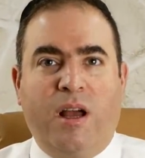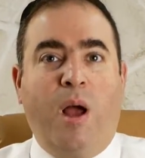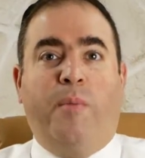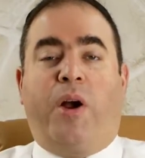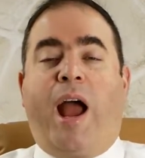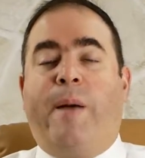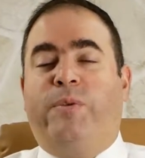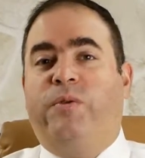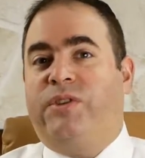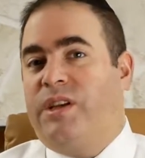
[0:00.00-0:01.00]
Perhaps
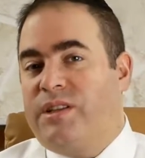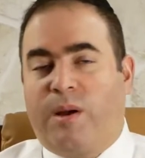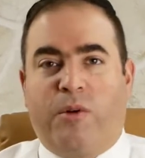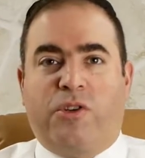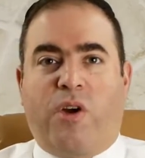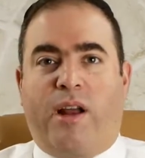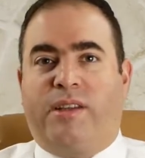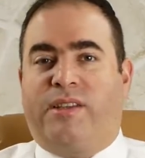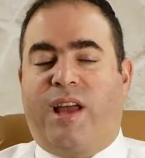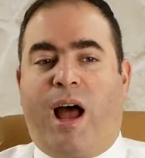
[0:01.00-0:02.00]
you've seen someone try to
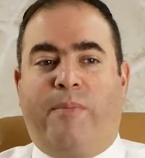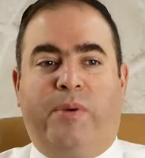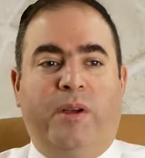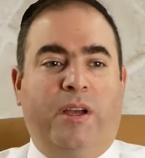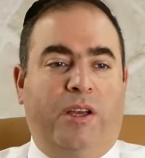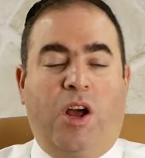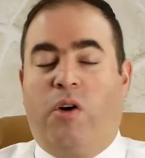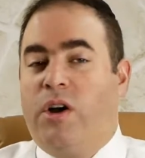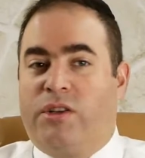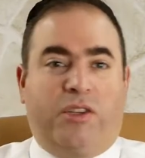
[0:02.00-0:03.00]
start
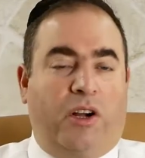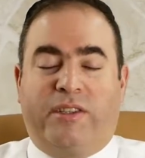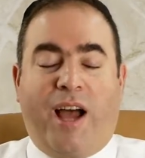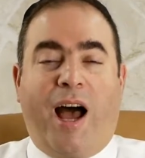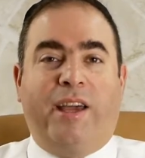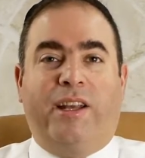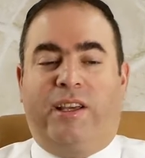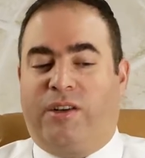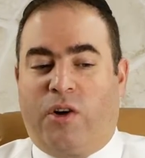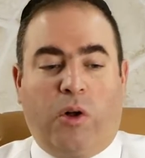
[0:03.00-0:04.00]
dieting,
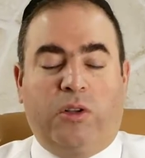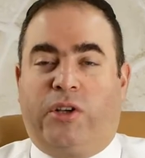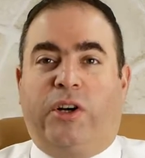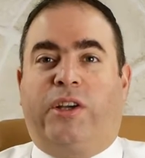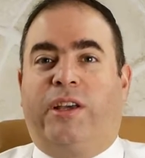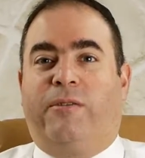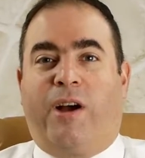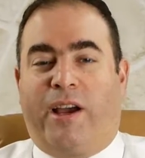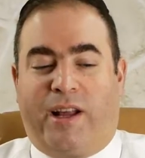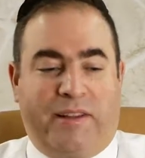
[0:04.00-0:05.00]
cold turkey,
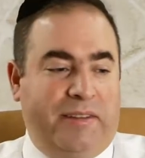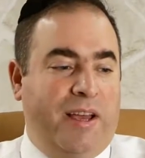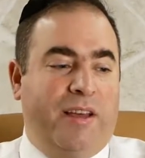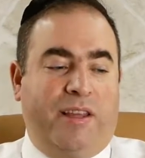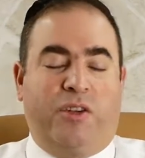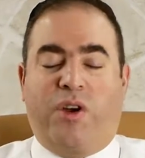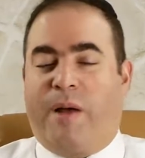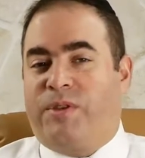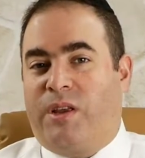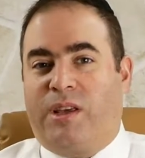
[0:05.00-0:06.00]
right? And they drop
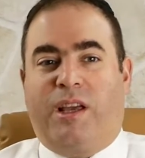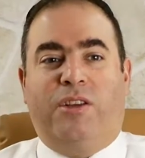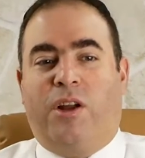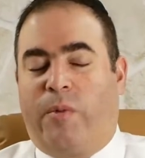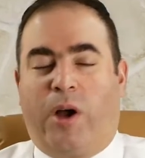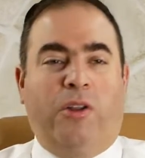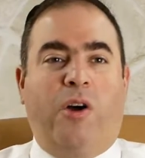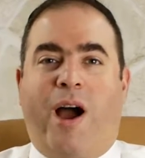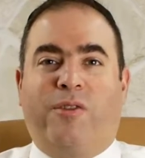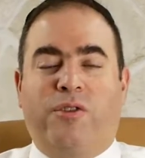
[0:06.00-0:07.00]
something, and we all know
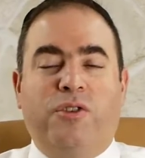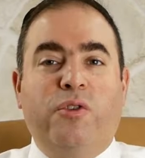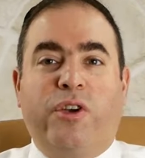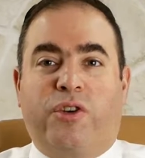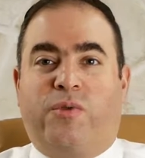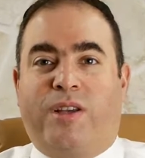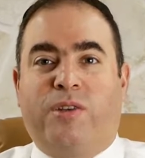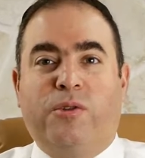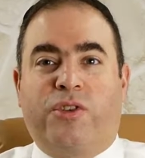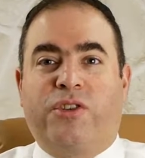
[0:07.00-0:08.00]
how those New Year's
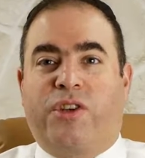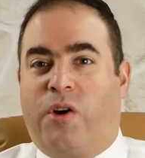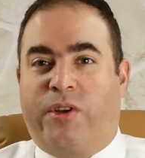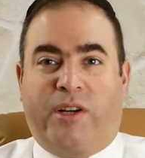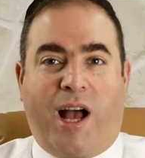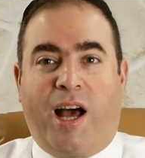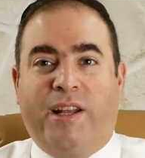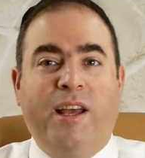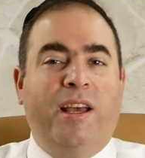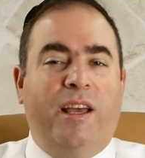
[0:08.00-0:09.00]
resolutions go. They're gone
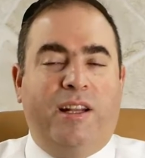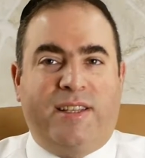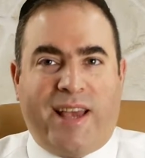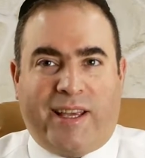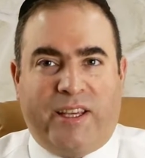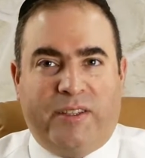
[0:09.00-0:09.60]
in a second.